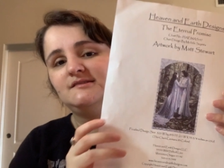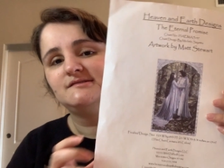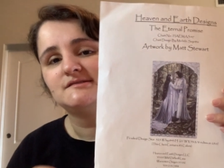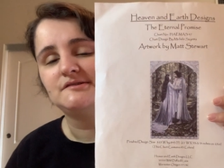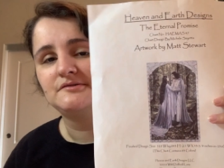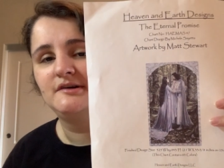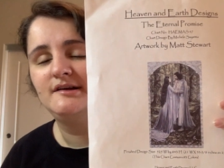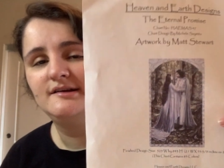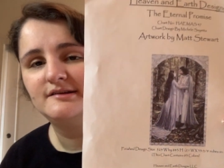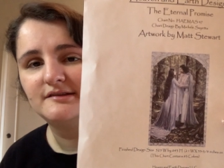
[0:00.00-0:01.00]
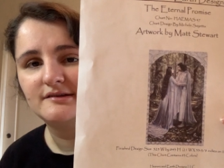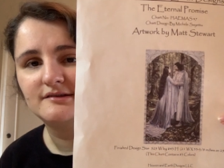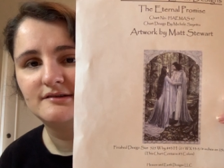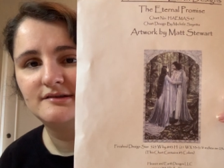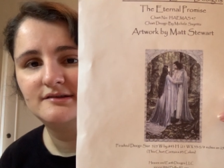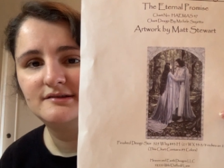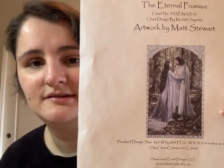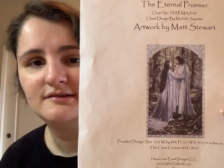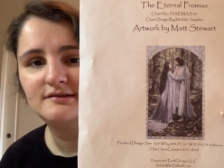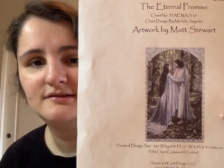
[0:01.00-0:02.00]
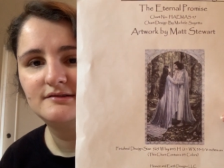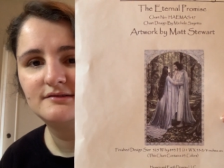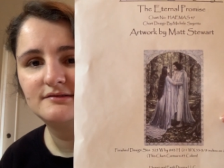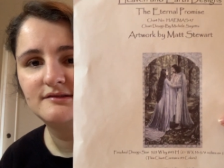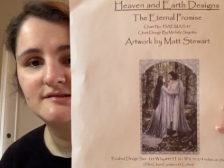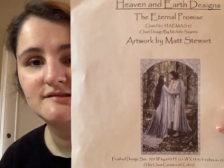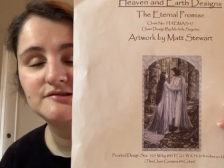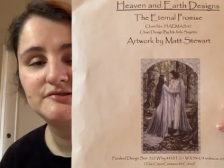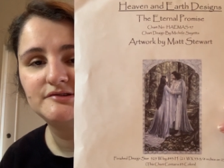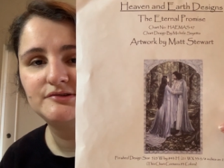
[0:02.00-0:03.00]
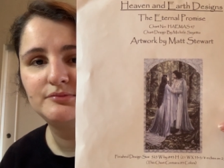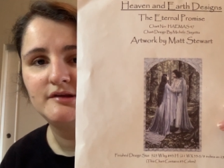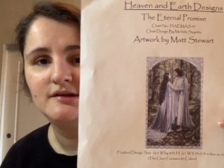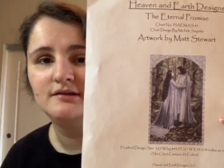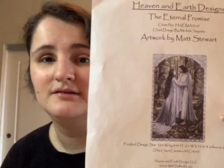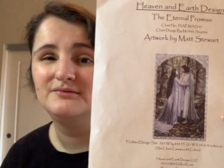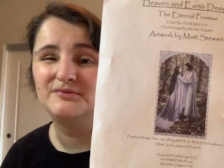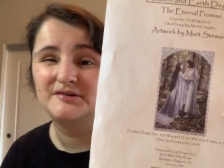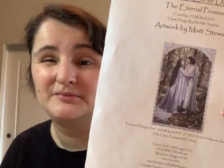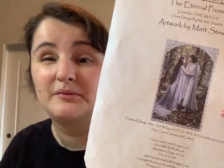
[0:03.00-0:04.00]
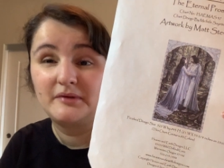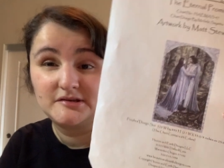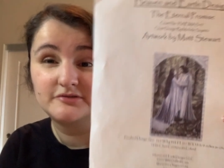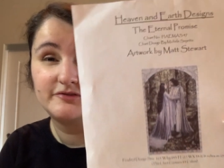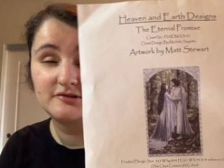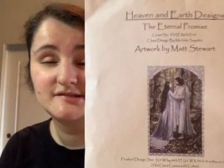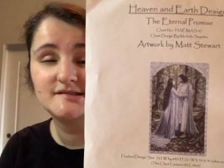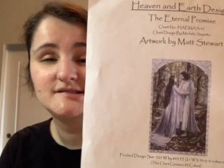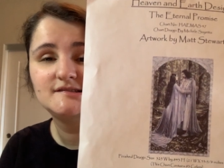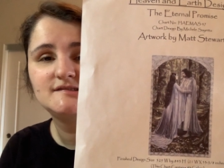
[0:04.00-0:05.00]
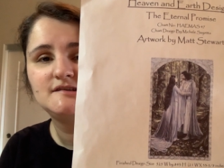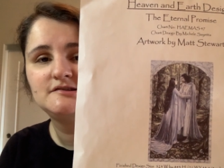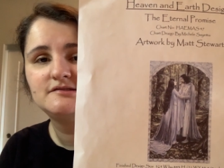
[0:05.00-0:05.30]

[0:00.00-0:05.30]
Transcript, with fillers: So the this is going to be one of my major focuses this year.